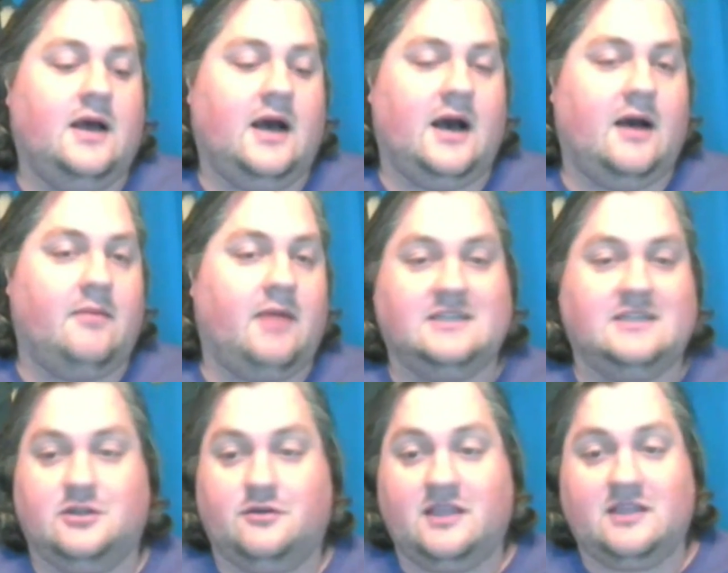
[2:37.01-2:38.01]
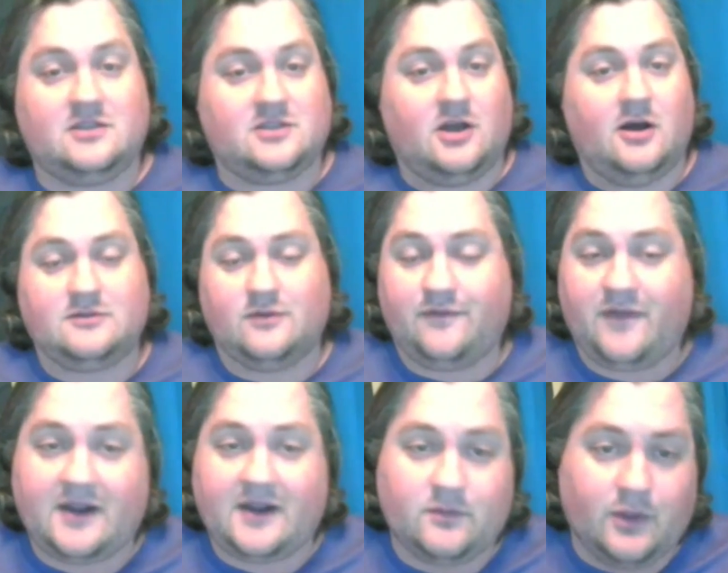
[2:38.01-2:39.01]
I do think there's also a
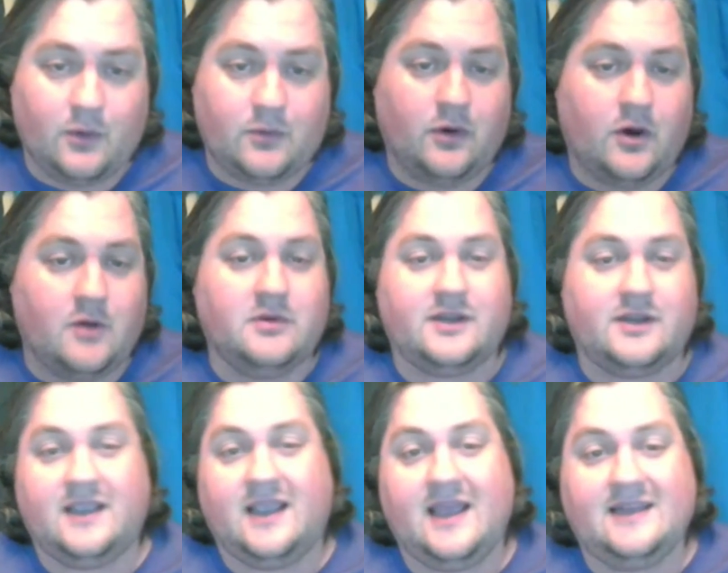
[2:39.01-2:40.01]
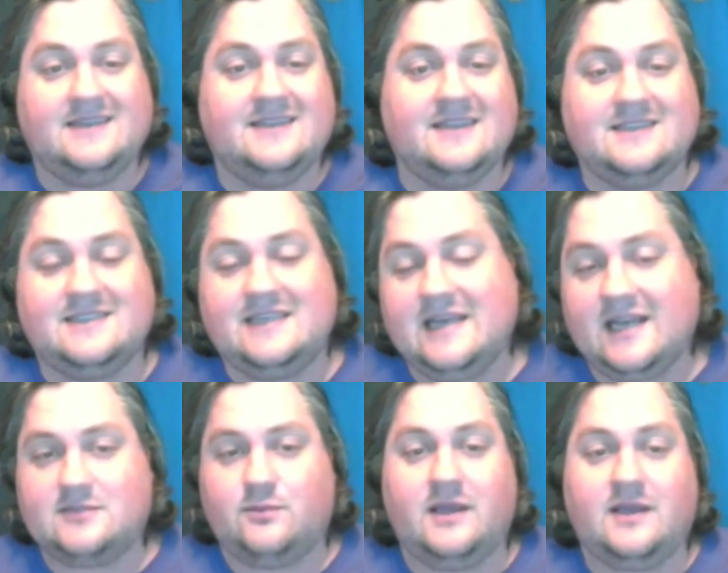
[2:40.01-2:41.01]
factor with Oklahoma looking ahead to Tennessee
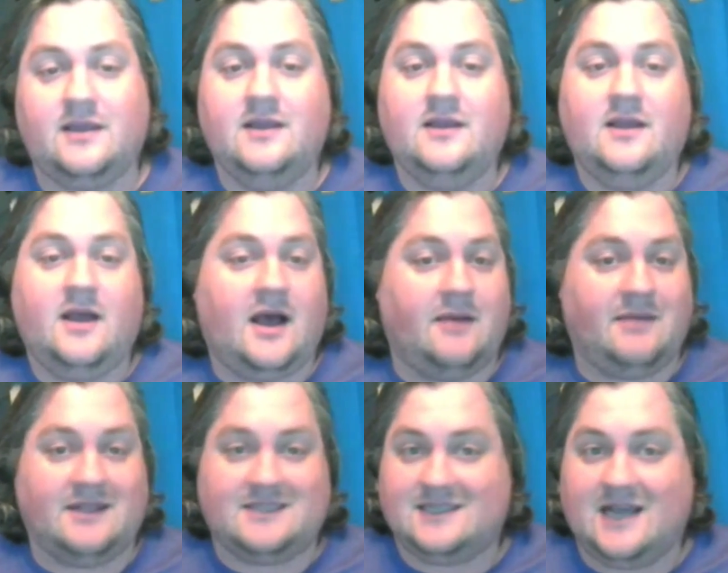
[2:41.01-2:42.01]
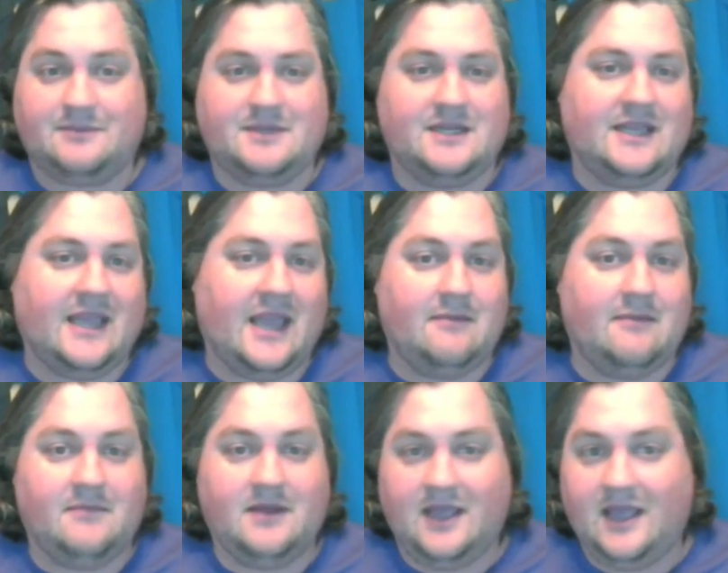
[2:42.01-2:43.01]
next week. That's a top 10
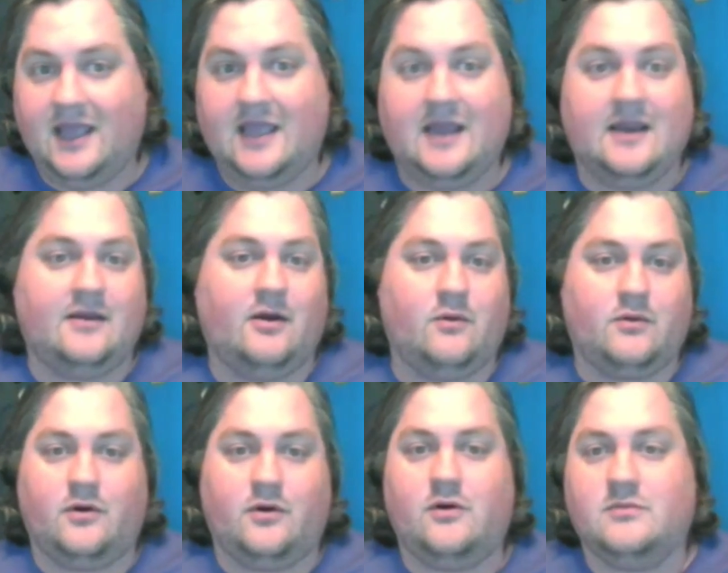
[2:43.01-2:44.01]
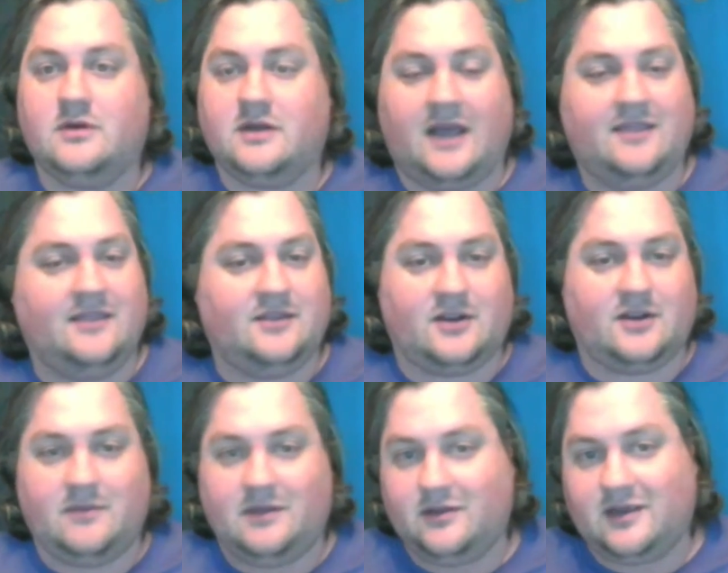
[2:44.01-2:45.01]
game in Oklahoma. I think they're
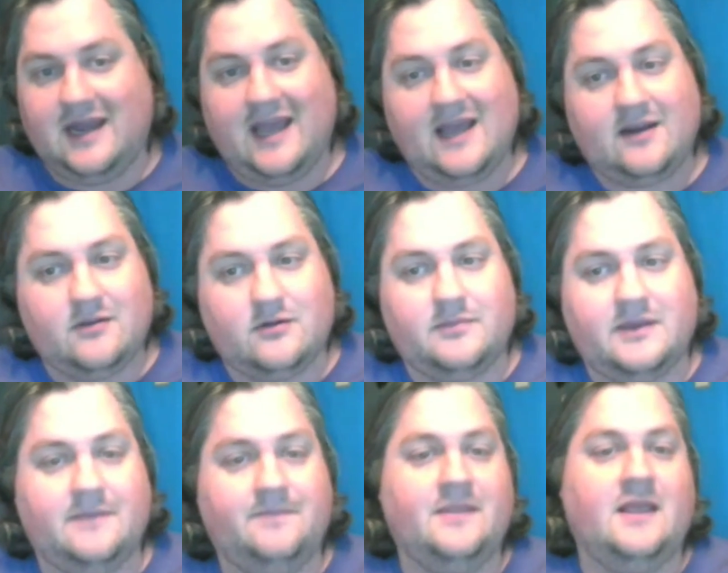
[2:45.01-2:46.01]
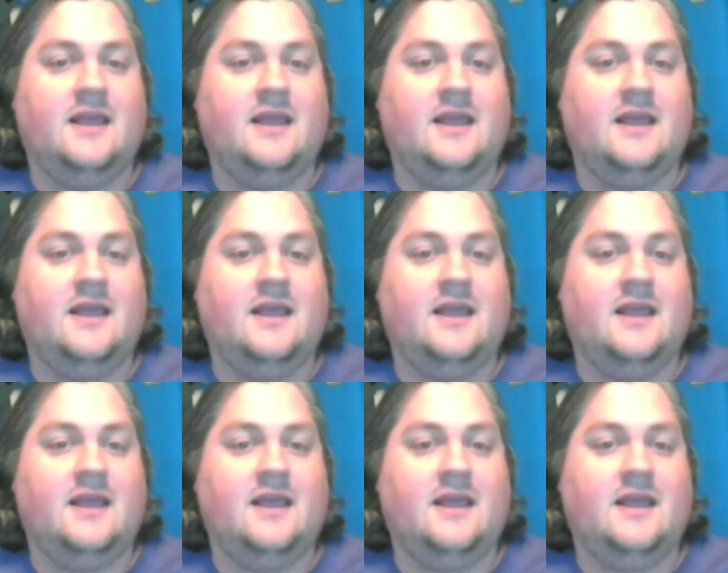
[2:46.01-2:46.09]
going to be looking ahead a little bit.